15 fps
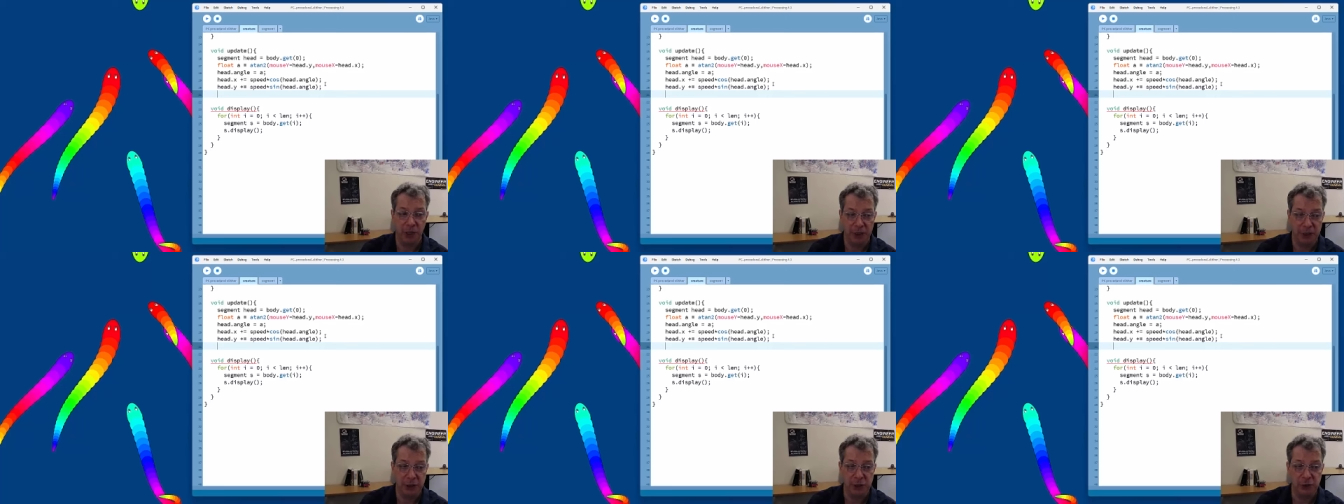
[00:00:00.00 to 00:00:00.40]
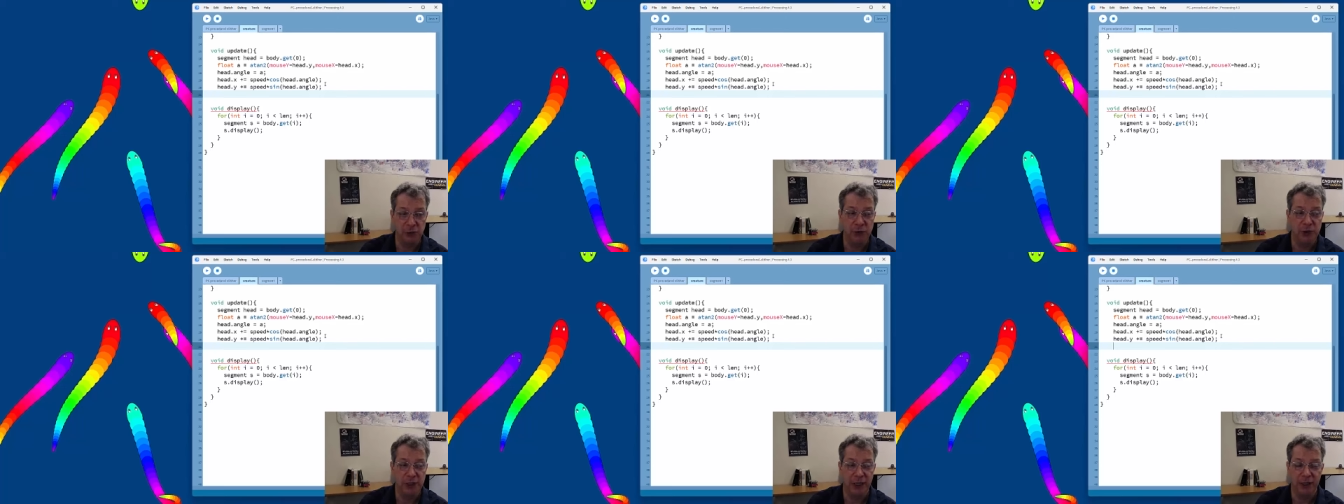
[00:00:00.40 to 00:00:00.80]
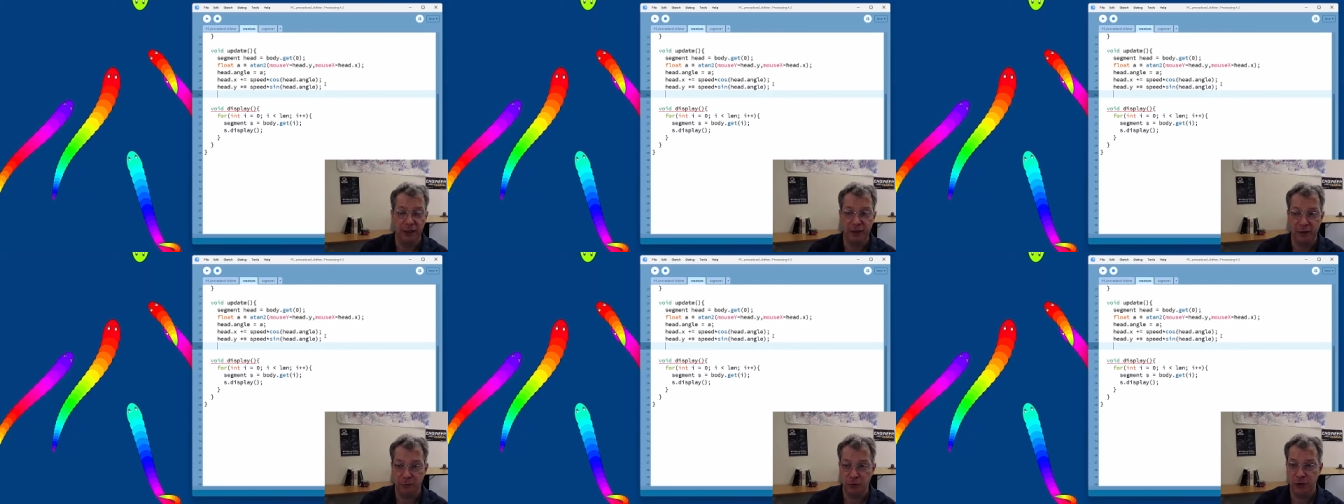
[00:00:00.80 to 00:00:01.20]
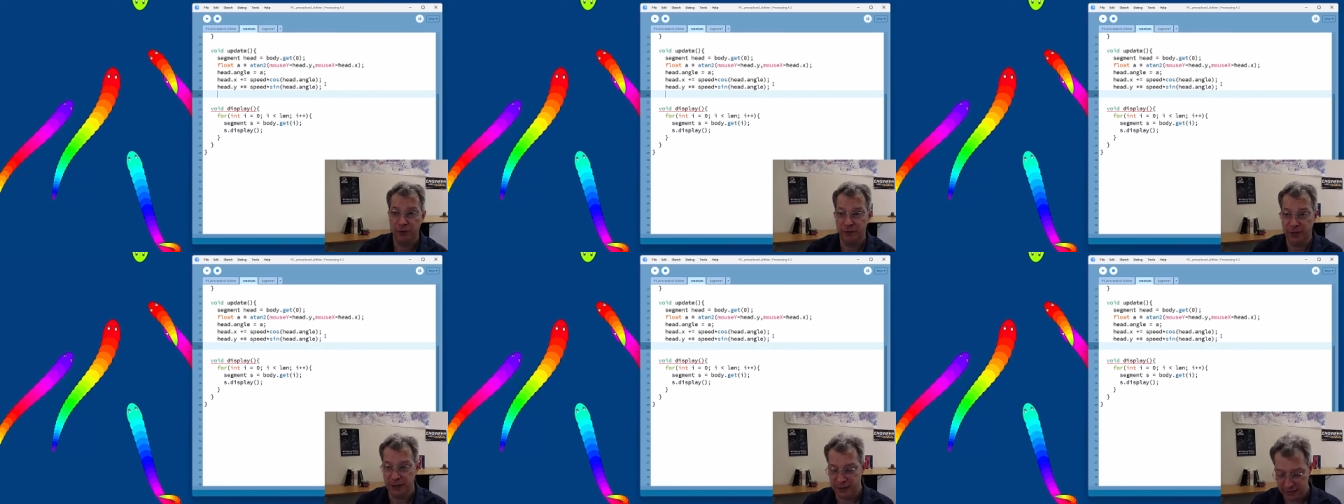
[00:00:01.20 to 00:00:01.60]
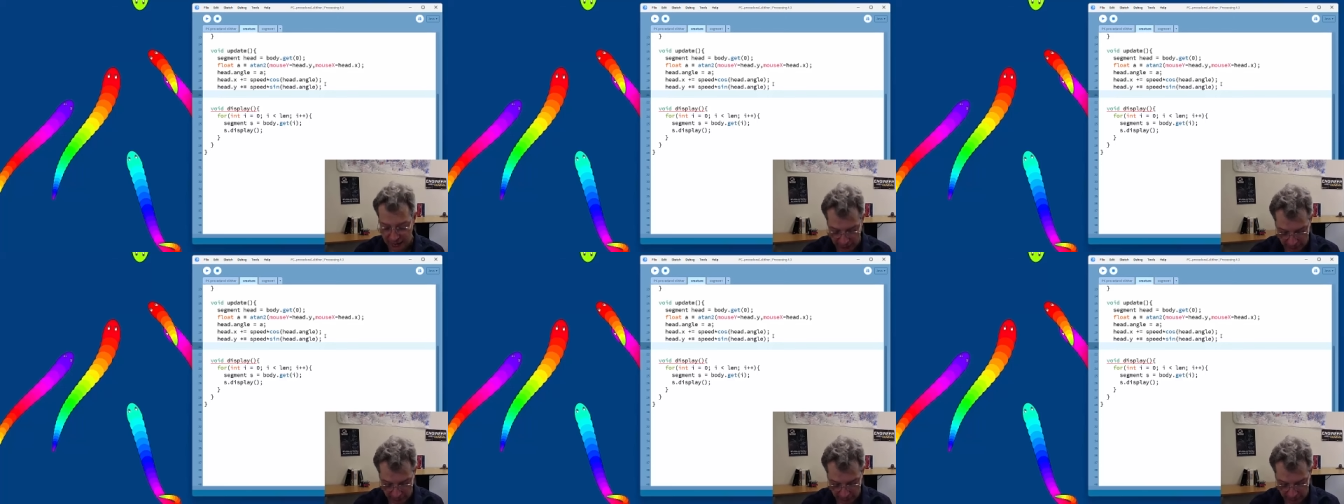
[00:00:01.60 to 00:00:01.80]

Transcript: but using the previous